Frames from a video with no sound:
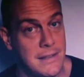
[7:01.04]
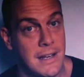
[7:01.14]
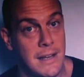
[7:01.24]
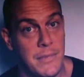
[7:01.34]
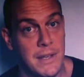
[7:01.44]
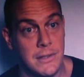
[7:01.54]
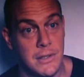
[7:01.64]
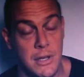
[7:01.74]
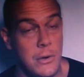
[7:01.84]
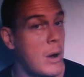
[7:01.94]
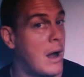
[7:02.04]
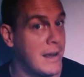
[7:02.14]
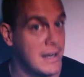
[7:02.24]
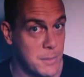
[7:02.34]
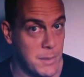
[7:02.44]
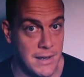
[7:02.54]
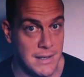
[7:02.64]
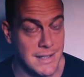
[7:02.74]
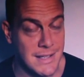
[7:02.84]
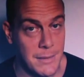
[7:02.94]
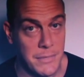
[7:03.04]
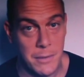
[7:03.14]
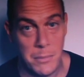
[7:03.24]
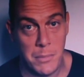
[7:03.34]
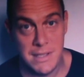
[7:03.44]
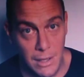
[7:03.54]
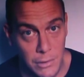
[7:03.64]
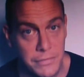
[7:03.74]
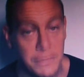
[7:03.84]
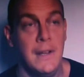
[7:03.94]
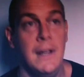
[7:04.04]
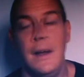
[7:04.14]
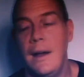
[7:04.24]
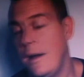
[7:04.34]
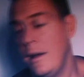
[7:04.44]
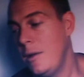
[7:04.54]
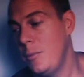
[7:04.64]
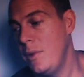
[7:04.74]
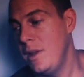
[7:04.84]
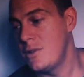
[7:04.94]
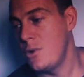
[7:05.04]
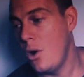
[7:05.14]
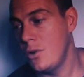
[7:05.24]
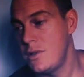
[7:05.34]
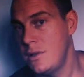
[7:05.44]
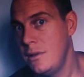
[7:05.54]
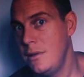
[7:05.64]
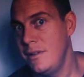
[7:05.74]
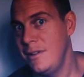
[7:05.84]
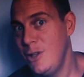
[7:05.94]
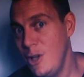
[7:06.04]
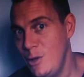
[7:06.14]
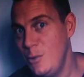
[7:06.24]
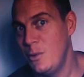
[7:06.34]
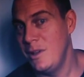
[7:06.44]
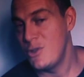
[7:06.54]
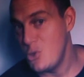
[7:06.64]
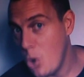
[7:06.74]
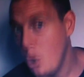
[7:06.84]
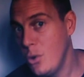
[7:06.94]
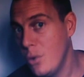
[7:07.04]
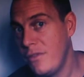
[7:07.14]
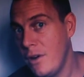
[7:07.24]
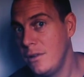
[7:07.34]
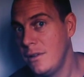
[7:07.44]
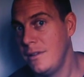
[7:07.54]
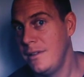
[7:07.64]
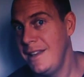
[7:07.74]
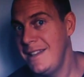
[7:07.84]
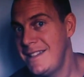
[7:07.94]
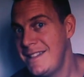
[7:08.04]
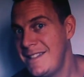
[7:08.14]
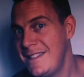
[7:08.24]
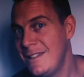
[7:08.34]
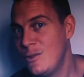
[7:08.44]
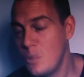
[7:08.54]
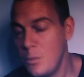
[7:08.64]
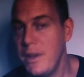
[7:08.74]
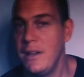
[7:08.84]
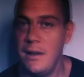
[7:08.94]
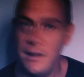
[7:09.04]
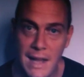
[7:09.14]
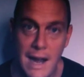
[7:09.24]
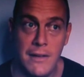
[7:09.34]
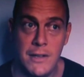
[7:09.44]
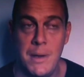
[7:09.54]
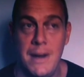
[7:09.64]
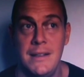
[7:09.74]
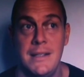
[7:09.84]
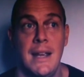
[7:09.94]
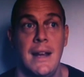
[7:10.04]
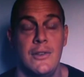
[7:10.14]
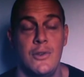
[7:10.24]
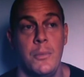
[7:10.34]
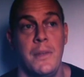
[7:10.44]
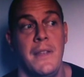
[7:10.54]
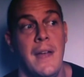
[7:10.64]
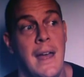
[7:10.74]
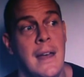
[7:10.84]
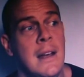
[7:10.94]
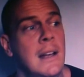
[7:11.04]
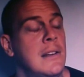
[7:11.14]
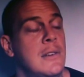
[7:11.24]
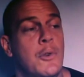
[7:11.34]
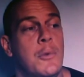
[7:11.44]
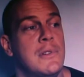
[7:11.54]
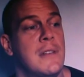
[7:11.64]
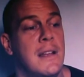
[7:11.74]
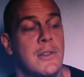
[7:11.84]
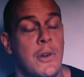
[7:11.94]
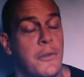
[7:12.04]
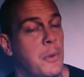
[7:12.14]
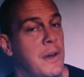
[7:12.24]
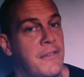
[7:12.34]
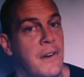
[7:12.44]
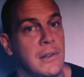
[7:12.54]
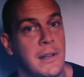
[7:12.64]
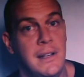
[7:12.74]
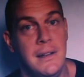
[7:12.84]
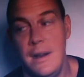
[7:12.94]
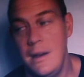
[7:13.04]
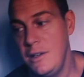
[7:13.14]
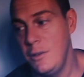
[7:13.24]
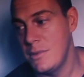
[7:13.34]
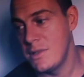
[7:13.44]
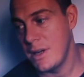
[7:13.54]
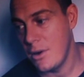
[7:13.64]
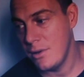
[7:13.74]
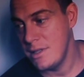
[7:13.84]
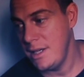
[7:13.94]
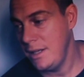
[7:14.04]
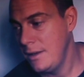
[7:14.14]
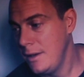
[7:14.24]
the same things as you. I experienced the same thing myself. It's not you. It's not your fault. It's something that they're experiencing, and it's something there that is almost like a software fault in human psychology.